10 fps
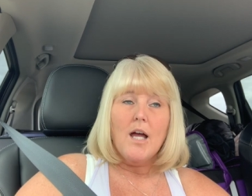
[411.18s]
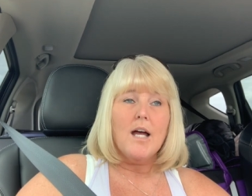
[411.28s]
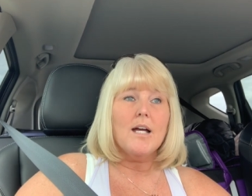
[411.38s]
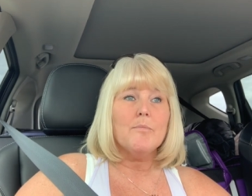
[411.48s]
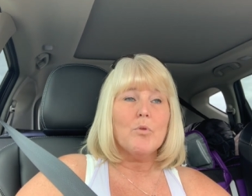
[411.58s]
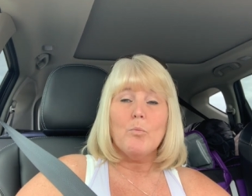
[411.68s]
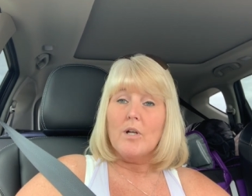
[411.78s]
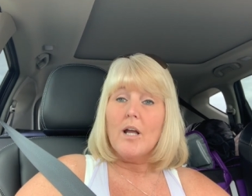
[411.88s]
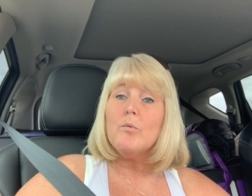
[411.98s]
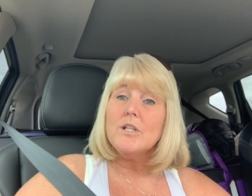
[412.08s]
um,
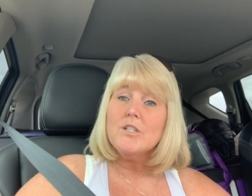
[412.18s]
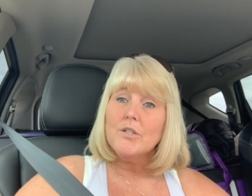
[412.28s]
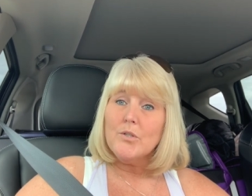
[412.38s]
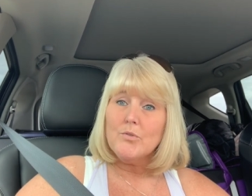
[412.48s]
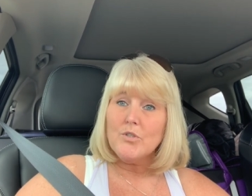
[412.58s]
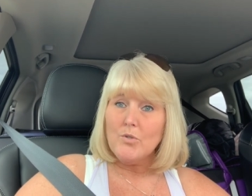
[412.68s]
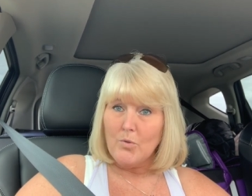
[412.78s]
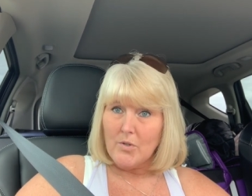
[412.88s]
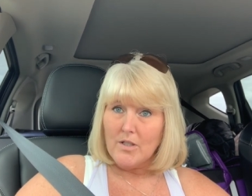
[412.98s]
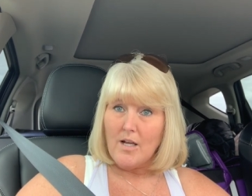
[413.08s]
when I went to go to
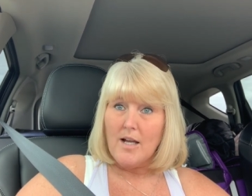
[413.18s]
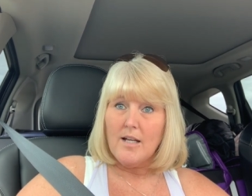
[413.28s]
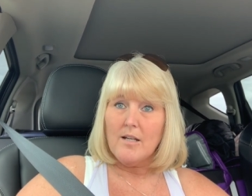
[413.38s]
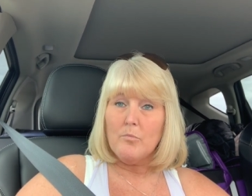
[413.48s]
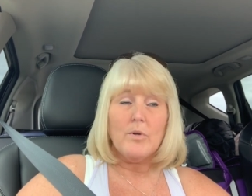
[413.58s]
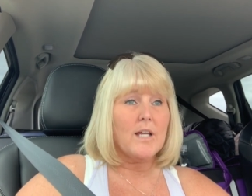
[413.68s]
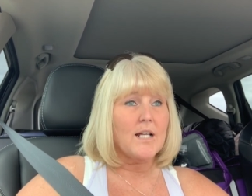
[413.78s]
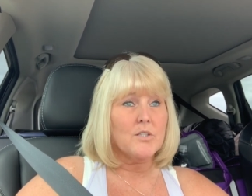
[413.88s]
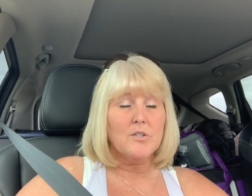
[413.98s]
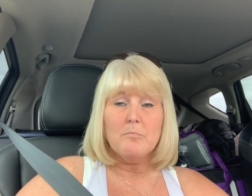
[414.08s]
court, I, uh, we
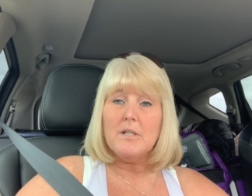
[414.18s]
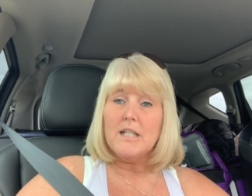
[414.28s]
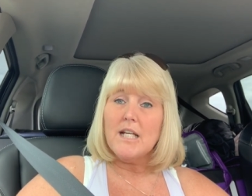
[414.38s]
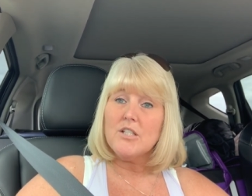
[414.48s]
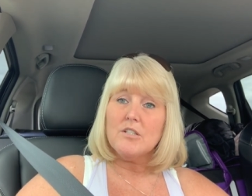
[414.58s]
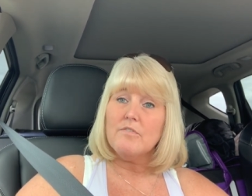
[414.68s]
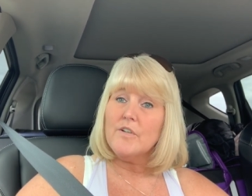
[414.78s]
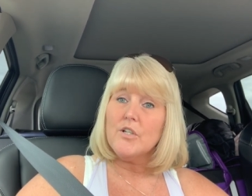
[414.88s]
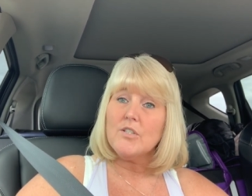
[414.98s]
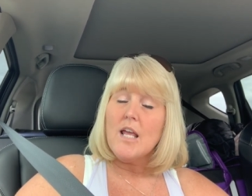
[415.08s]
had to go to mediation mediation
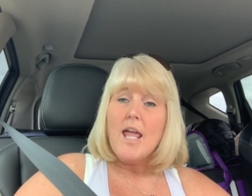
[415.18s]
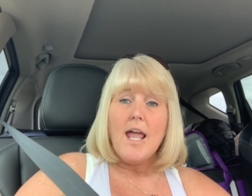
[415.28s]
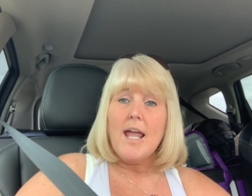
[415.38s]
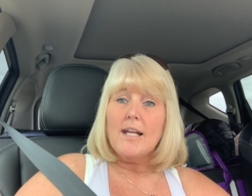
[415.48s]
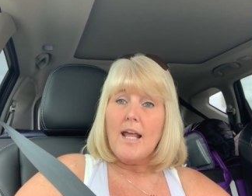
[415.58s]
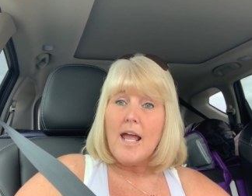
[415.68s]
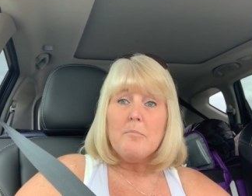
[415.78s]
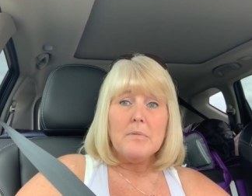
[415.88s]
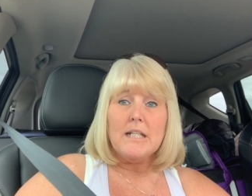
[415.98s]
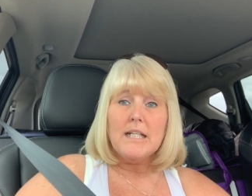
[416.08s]
first. And at
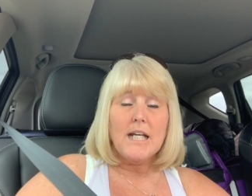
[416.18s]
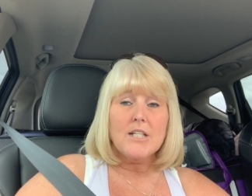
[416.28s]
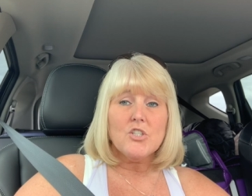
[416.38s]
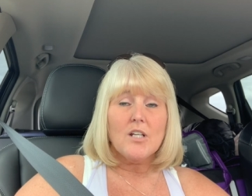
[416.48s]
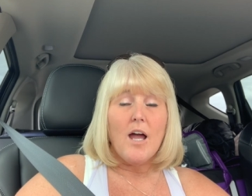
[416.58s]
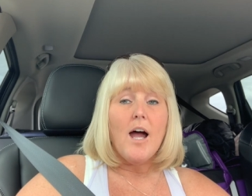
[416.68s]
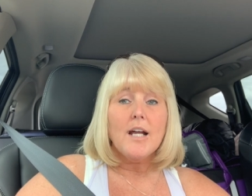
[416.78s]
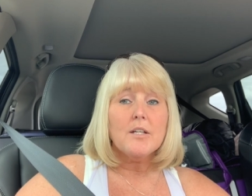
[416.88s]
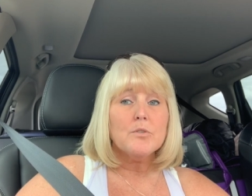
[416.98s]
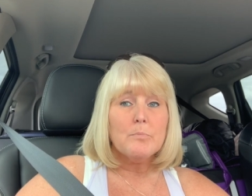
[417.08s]
mediation,
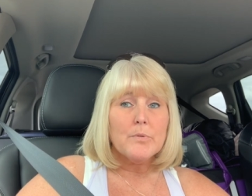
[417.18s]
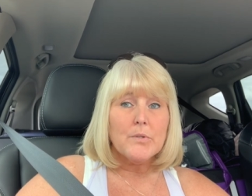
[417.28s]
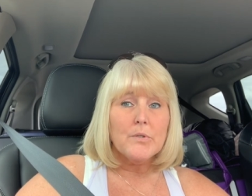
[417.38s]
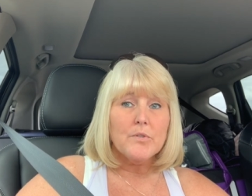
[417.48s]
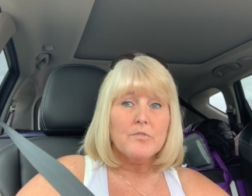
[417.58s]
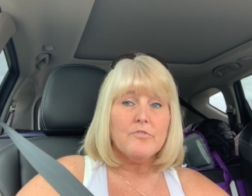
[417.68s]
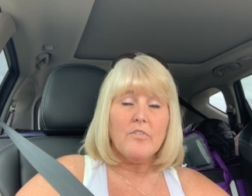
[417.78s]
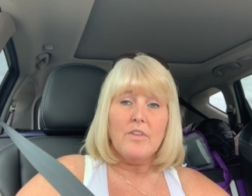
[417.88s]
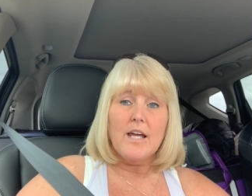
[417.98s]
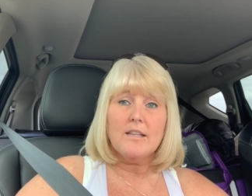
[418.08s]
I could
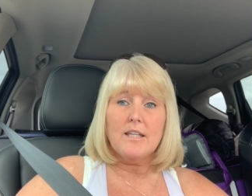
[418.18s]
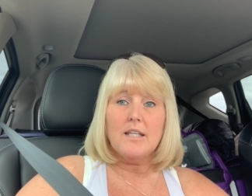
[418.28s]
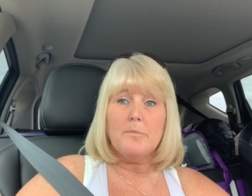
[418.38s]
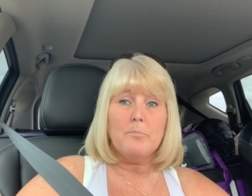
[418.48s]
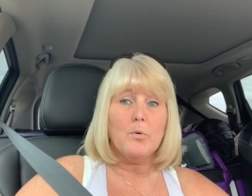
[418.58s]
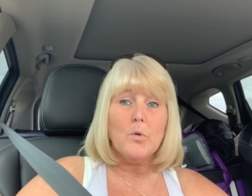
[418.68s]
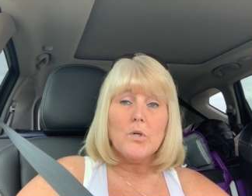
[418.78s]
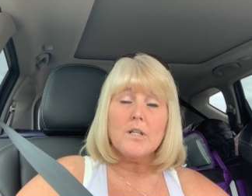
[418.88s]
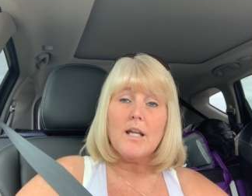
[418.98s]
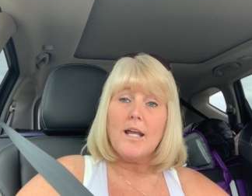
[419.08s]
prove that the
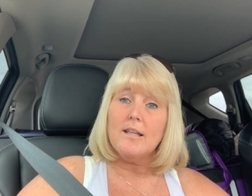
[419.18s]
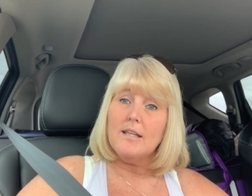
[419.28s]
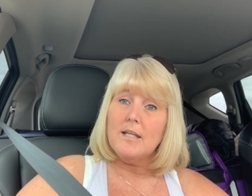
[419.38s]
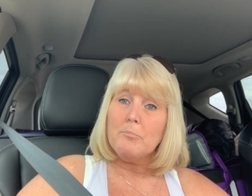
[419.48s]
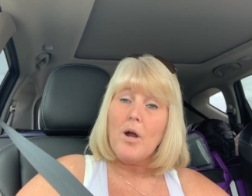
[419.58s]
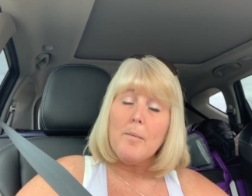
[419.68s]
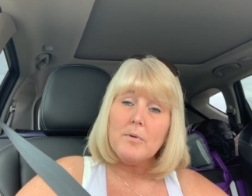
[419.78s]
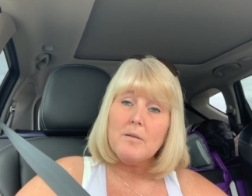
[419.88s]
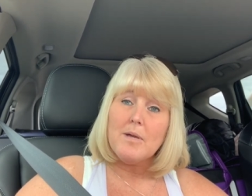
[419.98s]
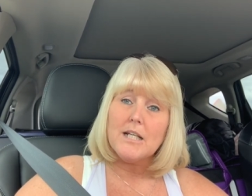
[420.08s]
board and the
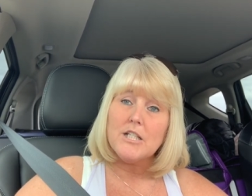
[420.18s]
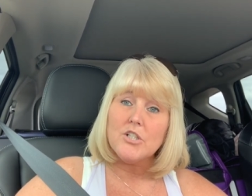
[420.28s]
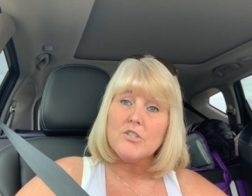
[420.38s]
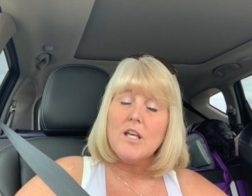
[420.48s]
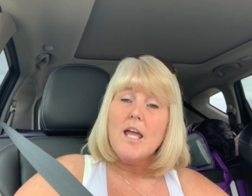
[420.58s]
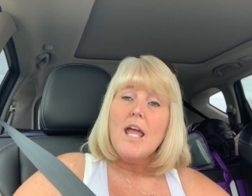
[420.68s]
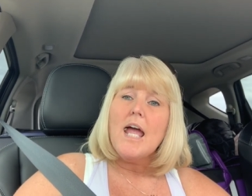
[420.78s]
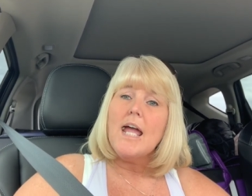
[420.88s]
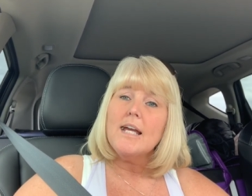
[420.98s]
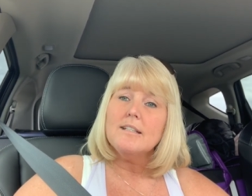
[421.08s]
property managers
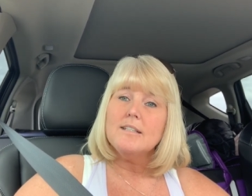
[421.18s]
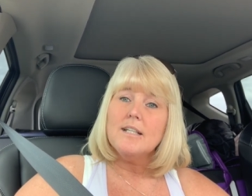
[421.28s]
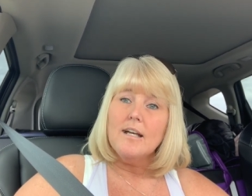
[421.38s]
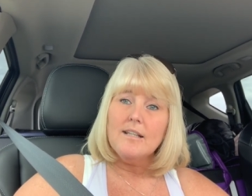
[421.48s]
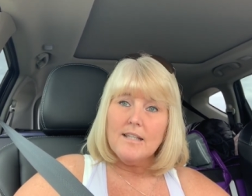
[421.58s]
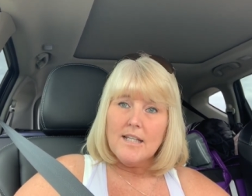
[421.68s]
had done